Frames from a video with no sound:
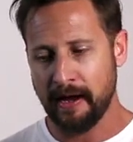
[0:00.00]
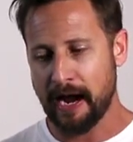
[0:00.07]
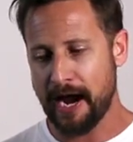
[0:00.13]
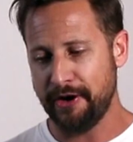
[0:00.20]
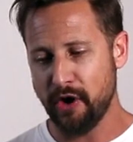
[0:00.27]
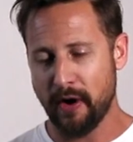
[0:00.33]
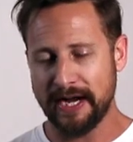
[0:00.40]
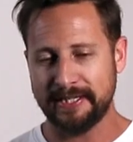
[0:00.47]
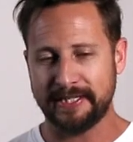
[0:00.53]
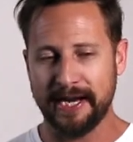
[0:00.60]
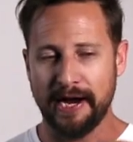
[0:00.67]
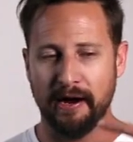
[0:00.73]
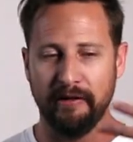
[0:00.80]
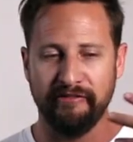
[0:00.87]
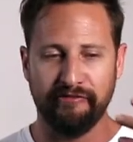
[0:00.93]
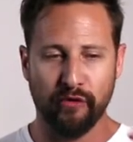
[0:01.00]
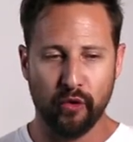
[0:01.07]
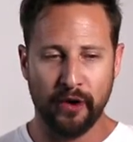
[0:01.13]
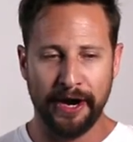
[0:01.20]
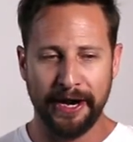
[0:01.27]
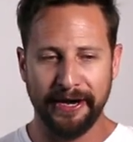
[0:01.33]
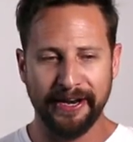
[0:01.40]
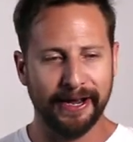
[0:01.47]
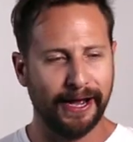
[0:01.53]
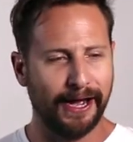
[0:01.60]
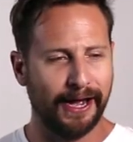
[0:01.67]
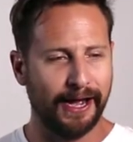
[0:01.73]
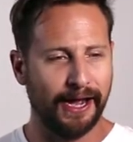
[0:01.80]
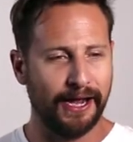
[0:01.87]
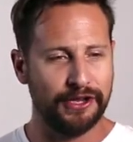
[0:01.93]
I know I say avoid,
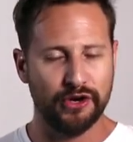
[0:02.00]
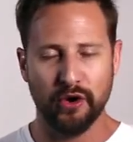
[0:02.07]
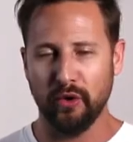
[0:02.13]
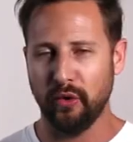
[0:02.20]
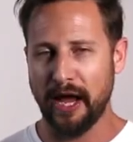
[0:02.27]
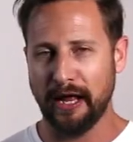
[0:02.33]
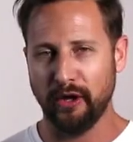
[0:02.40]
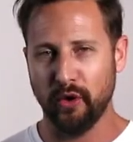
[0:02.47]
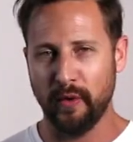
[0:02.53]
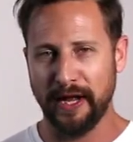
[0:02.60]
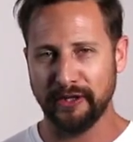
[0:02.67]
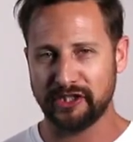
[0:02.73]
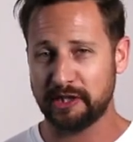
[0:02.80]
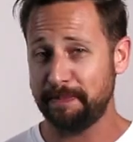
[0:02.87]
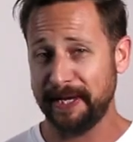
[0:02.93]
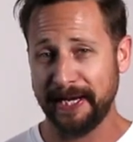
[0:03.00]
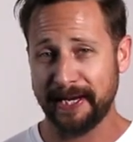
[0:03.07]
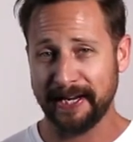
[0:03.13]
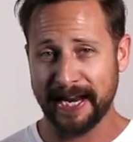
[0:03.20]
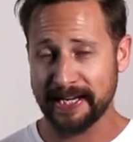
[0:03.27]
LOL speak,